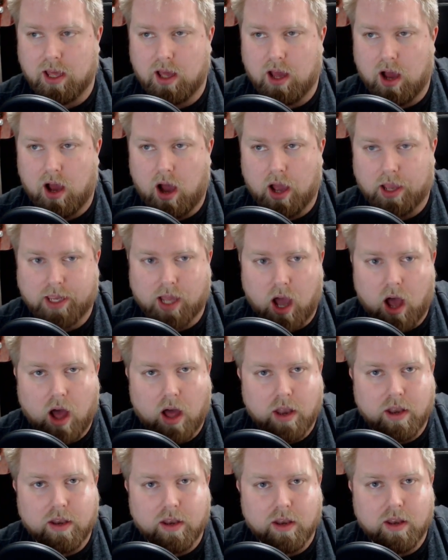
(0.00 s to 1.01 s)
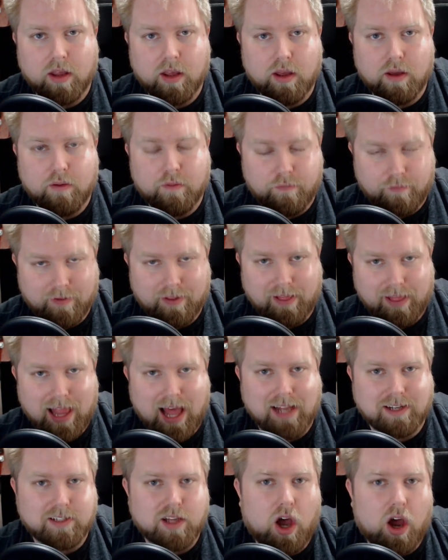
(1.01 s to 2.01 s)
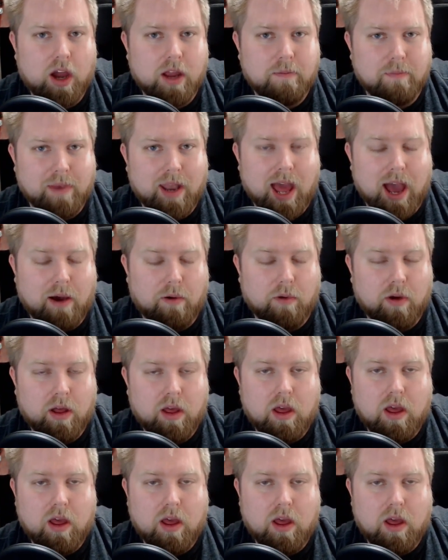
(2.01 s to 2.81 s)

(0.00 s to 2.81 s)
I can't fill that time now.